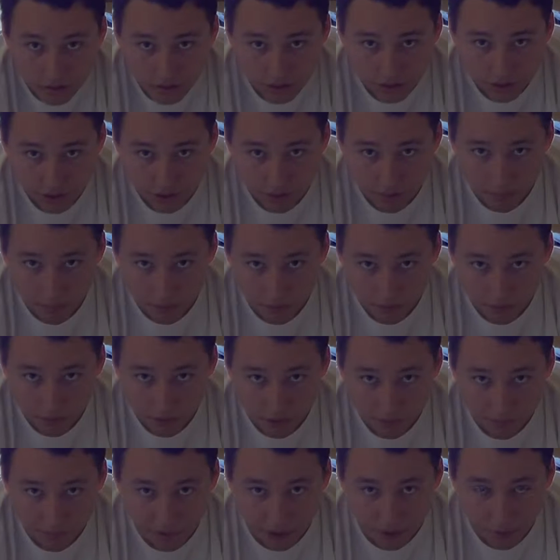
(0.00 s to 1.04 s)
So I'm
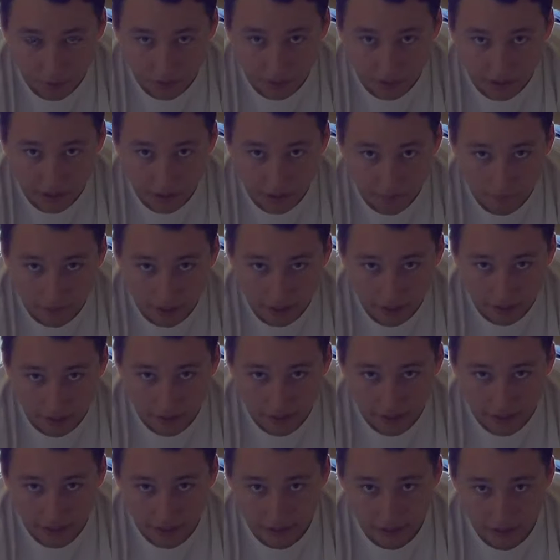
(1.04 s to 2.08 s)
working my way down my
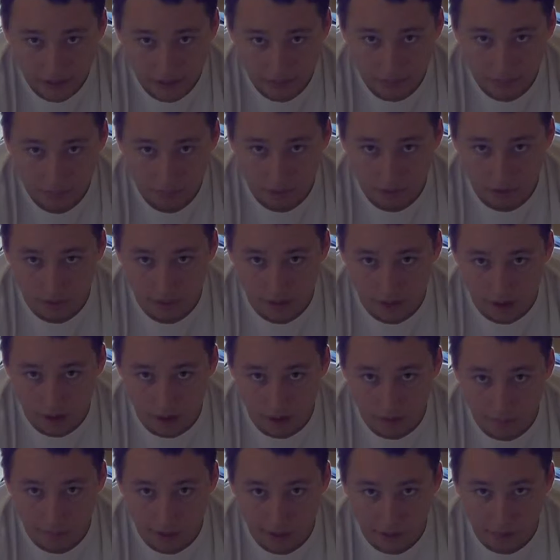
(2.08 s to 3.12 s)
leg, putting
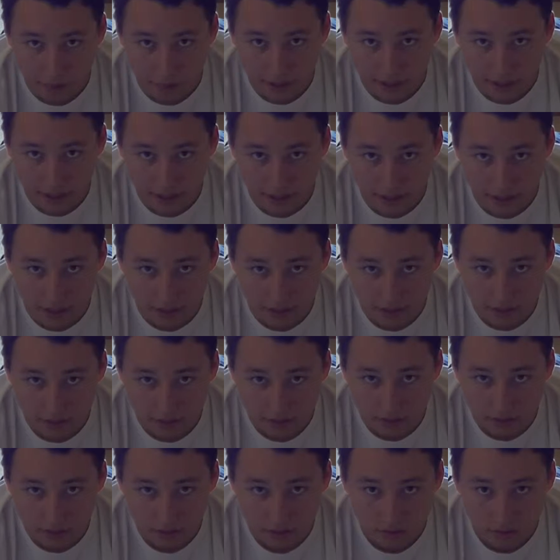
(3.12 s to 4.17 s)
all my weight on,
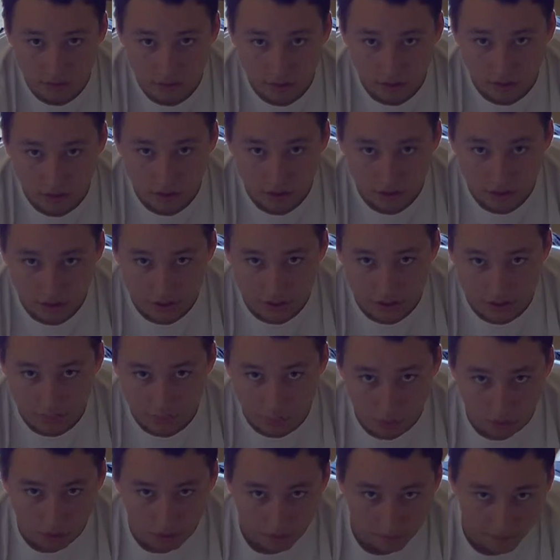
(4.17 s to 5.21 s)
just
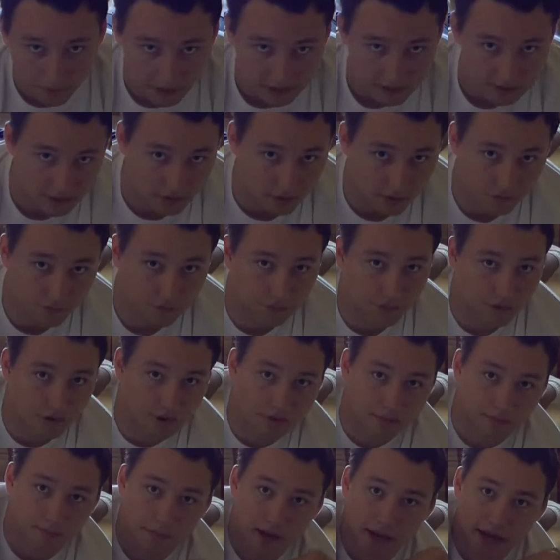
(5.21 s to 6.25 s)
supporting myself
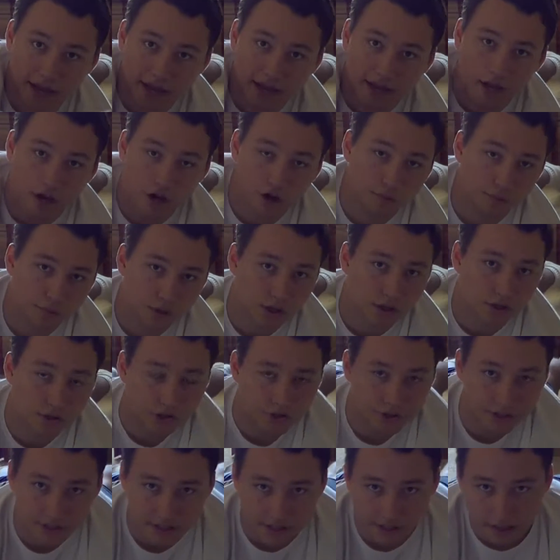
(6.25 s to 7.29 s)
with my
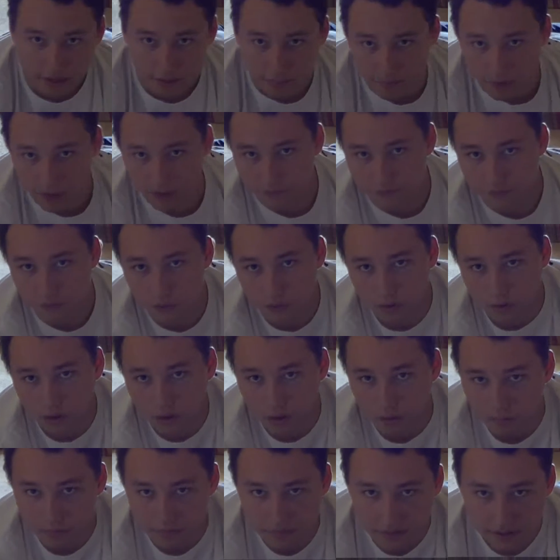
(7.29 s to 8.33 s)
elbows and my
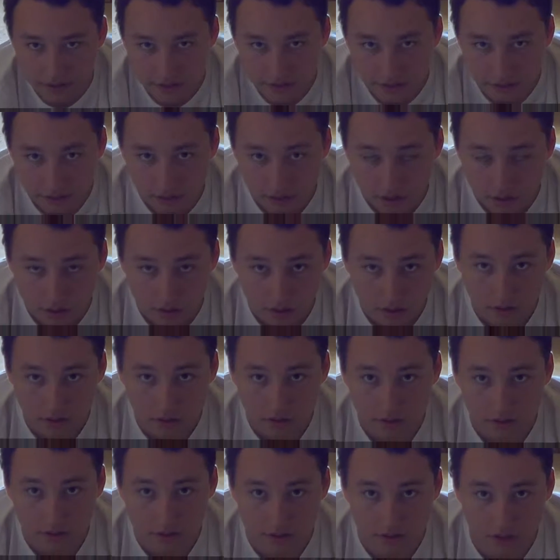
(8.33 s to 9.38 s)
forearms.
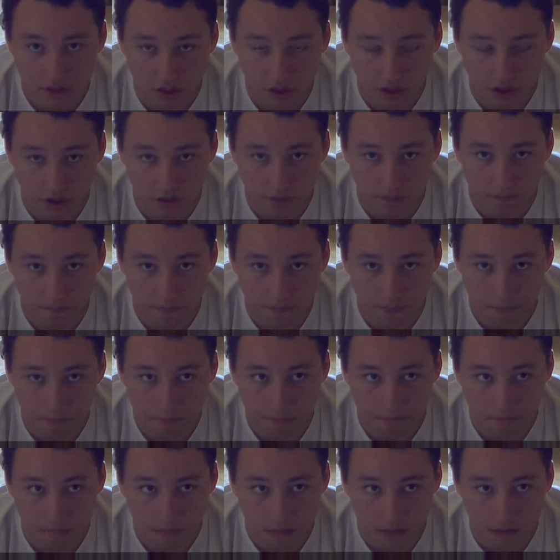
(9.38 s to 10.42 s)
So
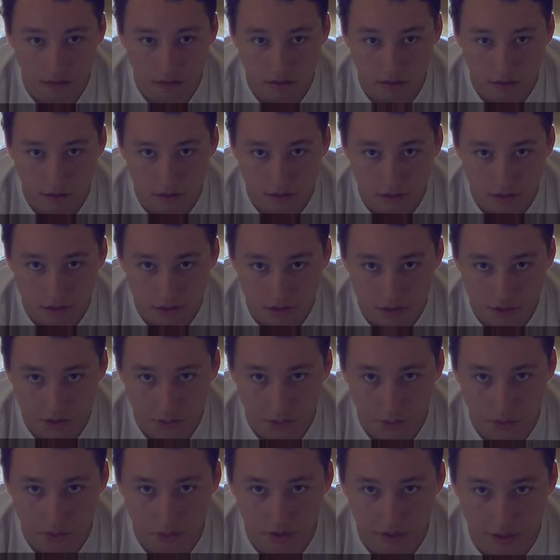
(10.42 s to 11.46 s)

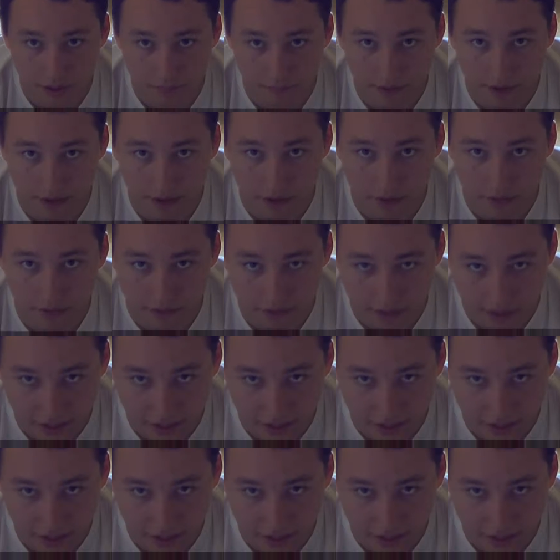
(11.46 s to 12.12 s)
just rolling them out.